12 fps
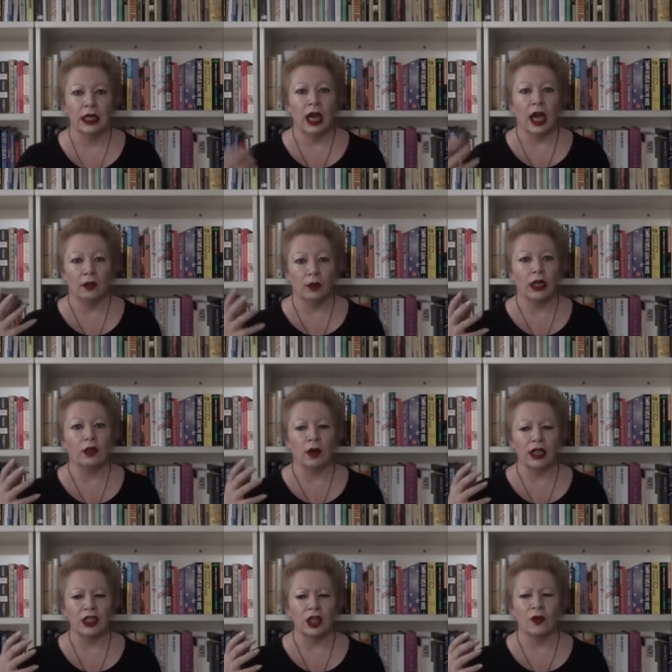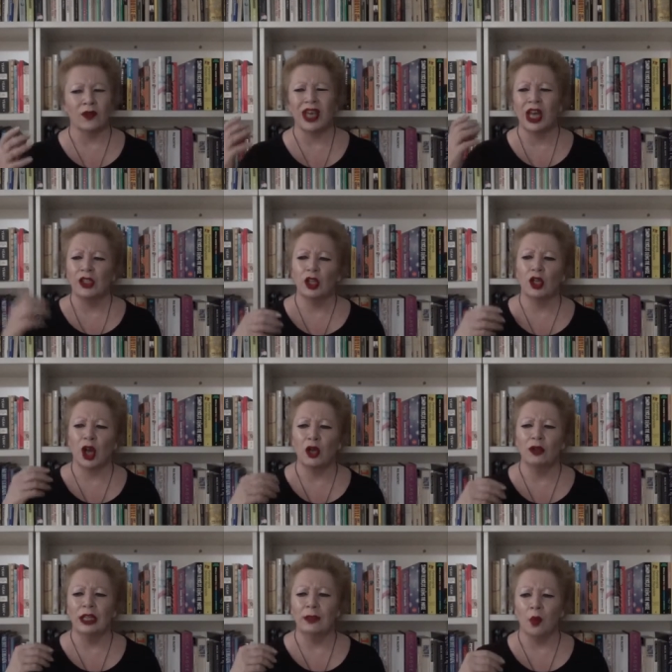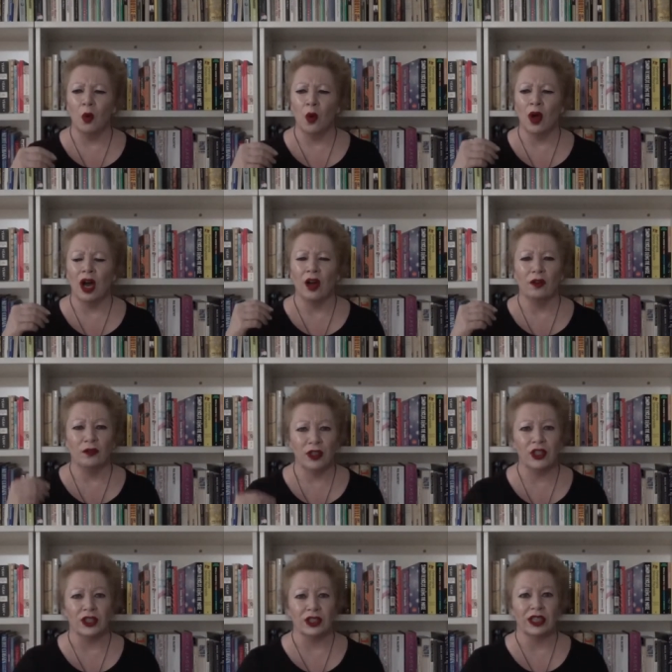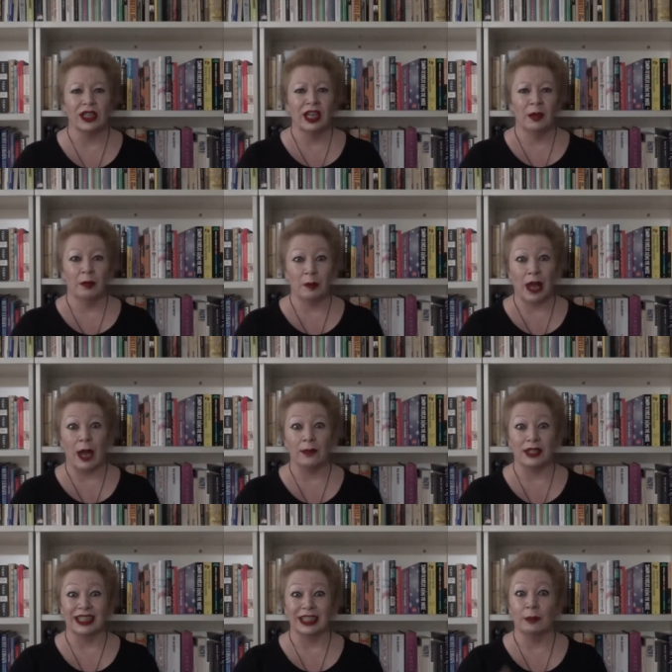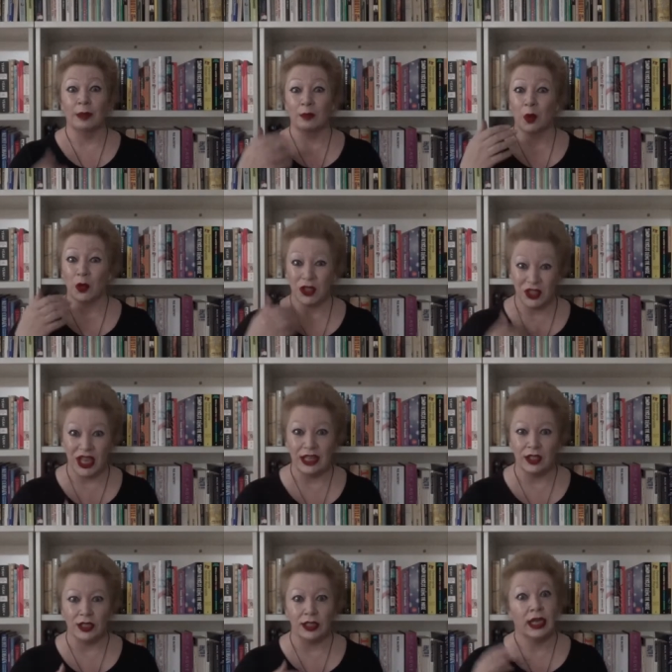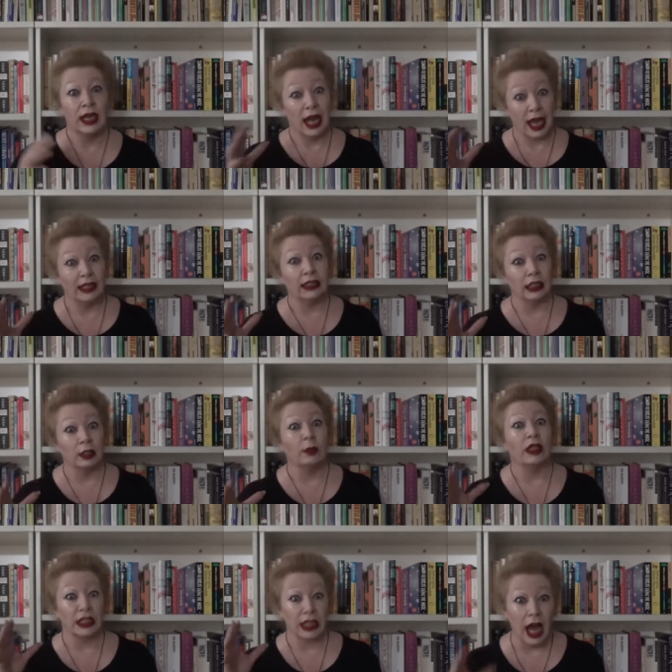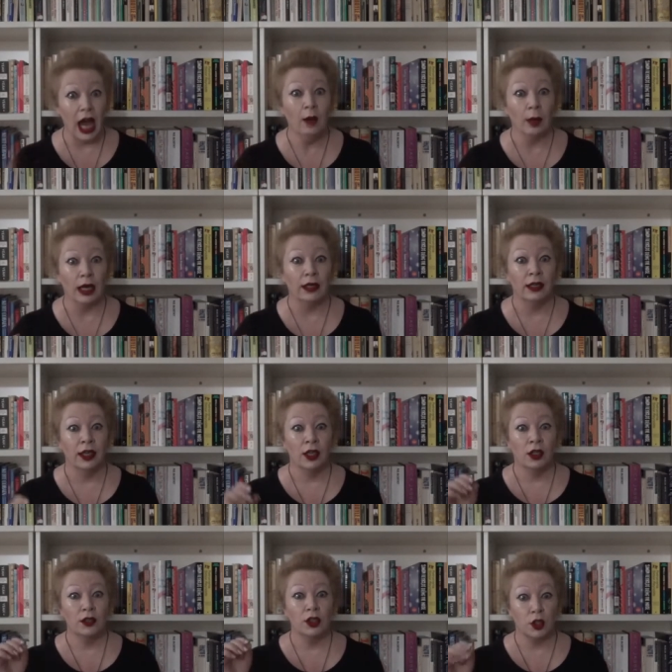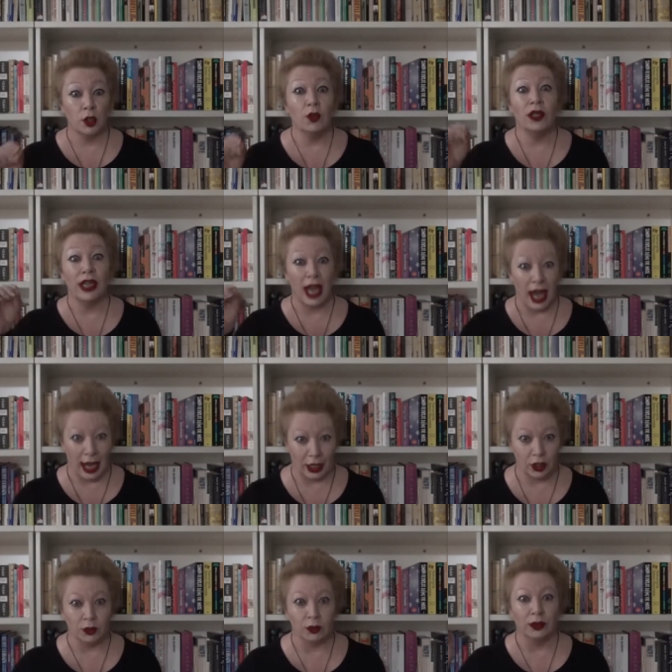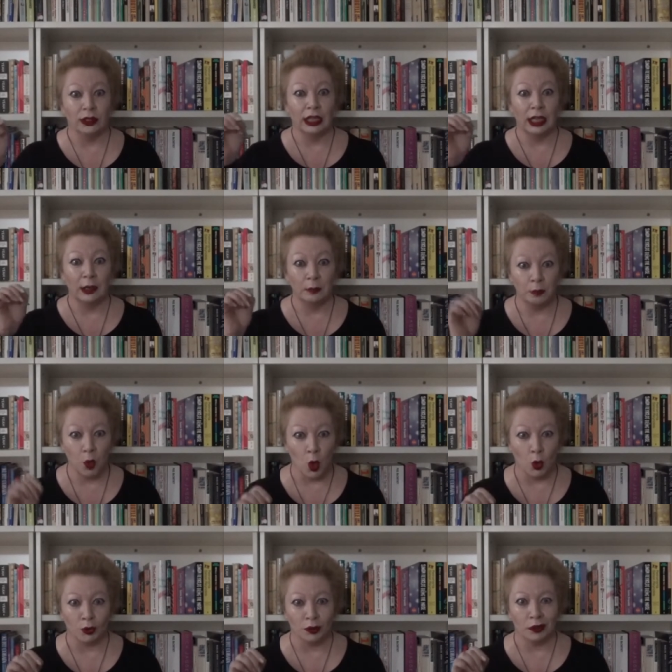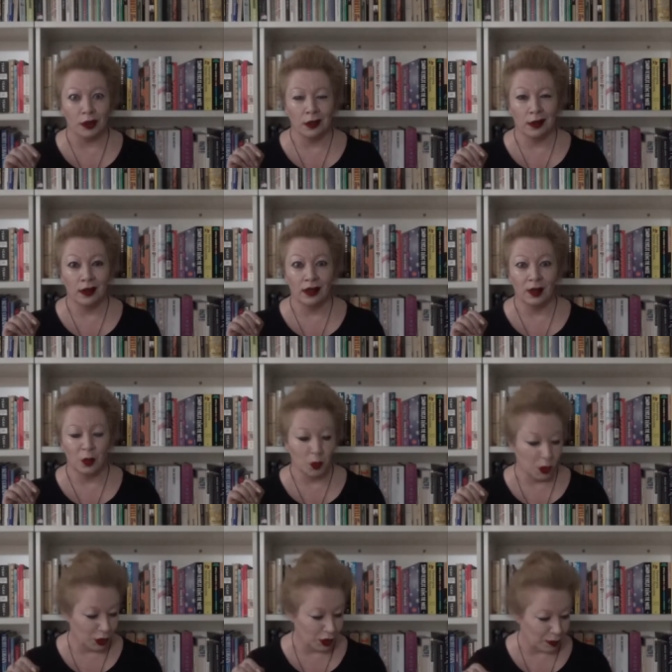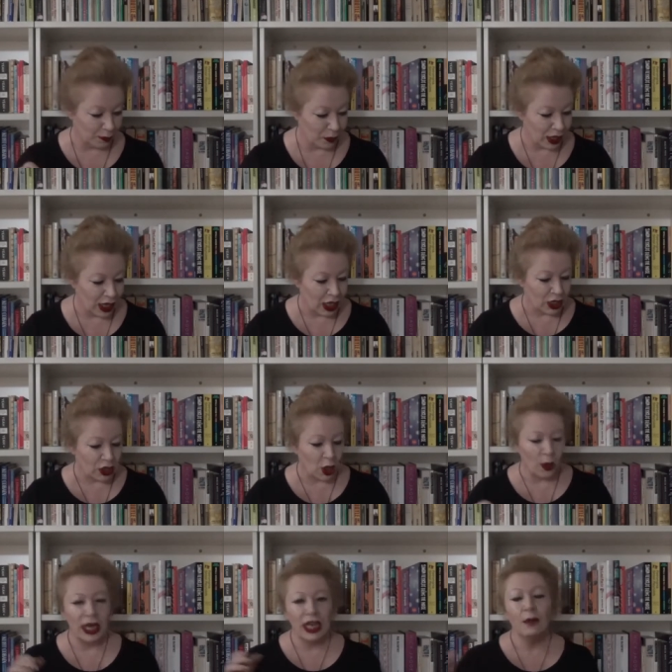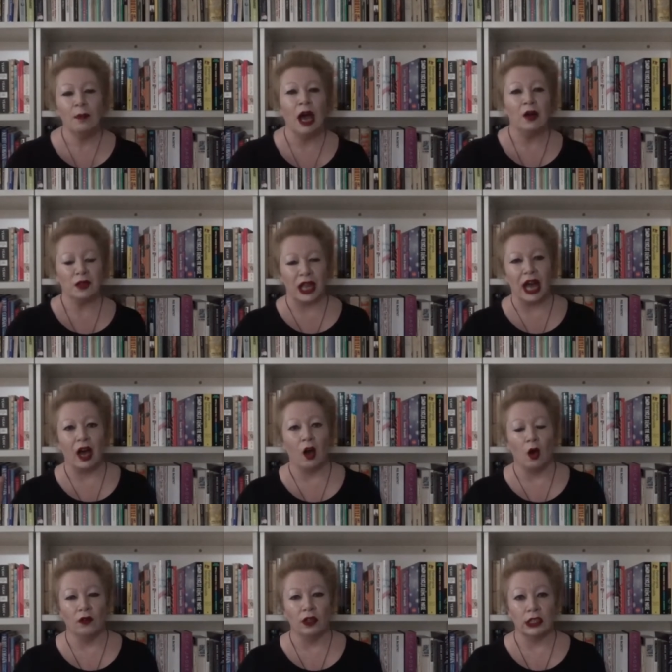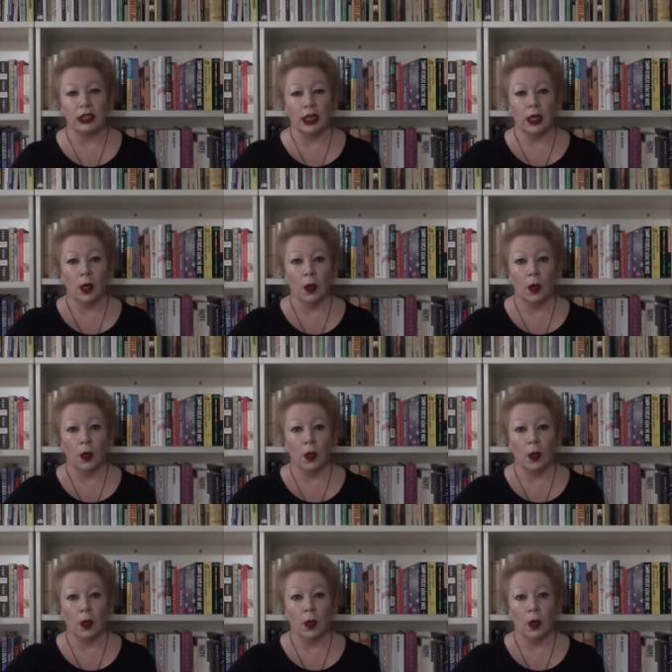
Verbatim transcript: and render ourselves not only more efficient, but perhaps a little bit more centered and a little bit calmer to do the actual important work. So emails are obviously